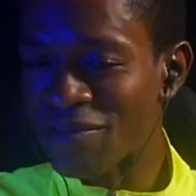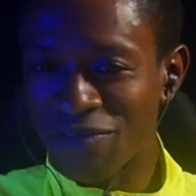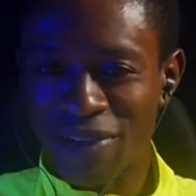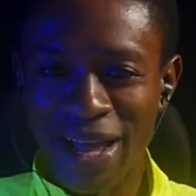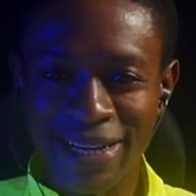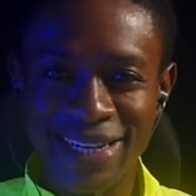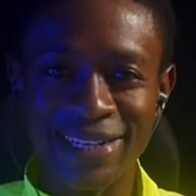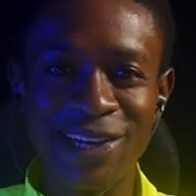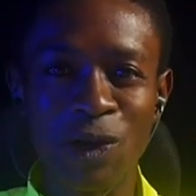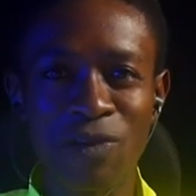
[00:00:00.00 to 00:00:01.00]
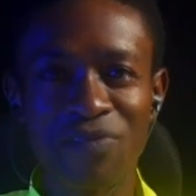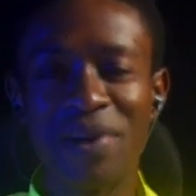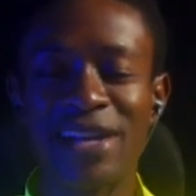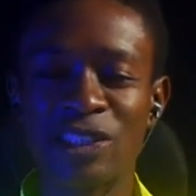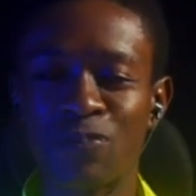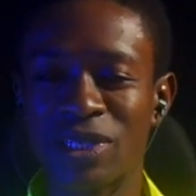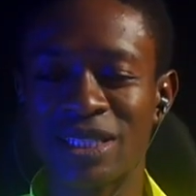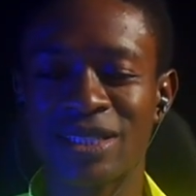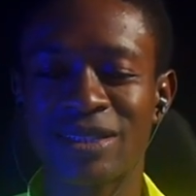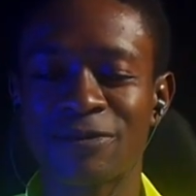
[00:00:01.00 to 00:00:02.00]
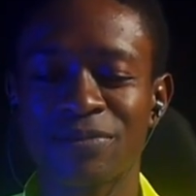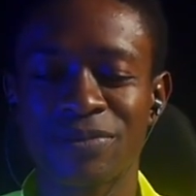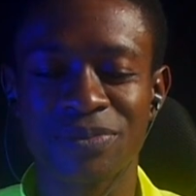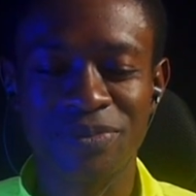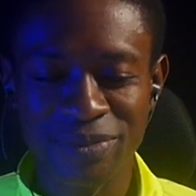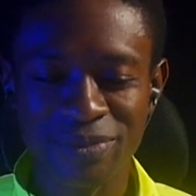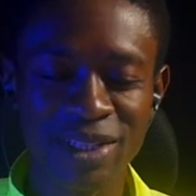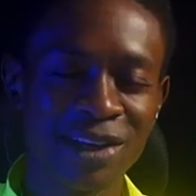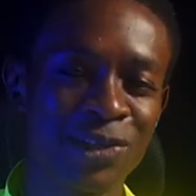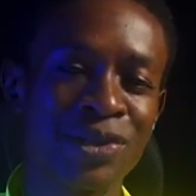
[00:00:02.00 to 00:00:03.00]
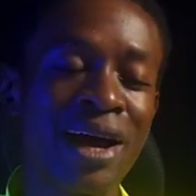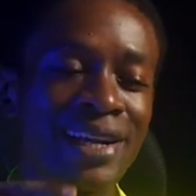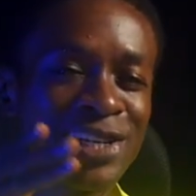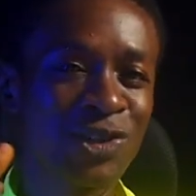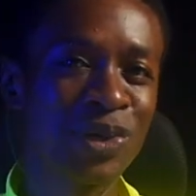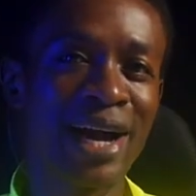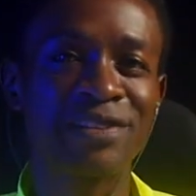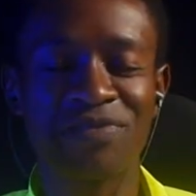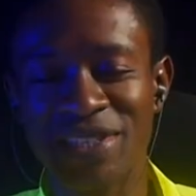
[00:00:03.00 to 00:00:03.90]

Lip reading: can fly in a confined space. So now let's look at